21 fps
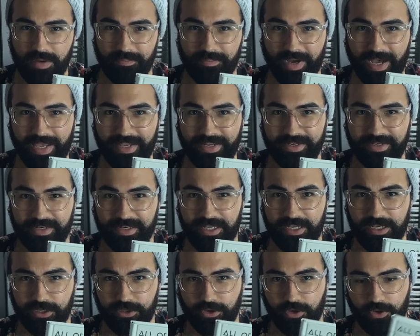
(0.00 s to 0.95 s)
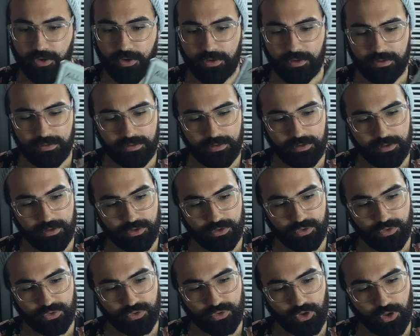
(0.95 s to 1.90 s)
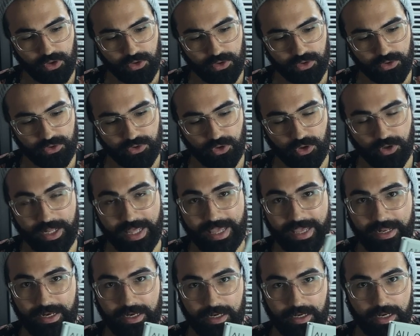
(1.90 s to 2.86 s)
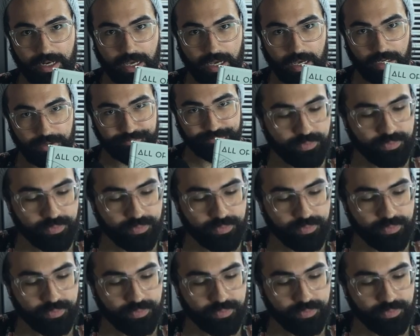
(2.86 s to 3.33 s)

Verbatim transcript: by Nico Tortorella.